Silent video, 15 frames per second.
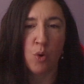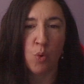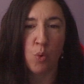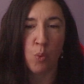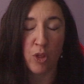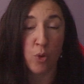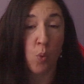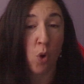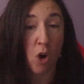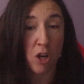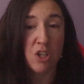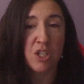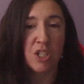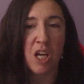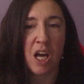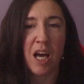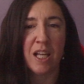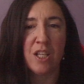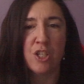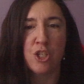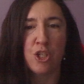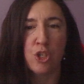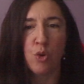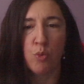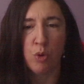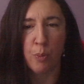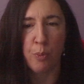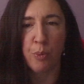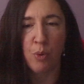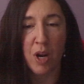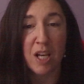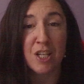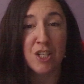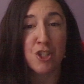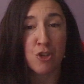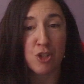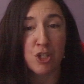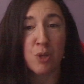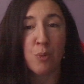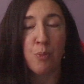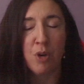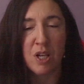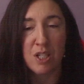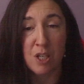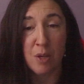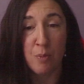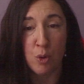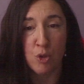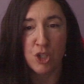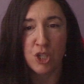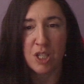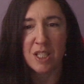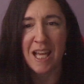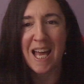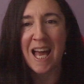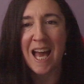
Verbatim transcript: with water signs to repress or suppress emotions.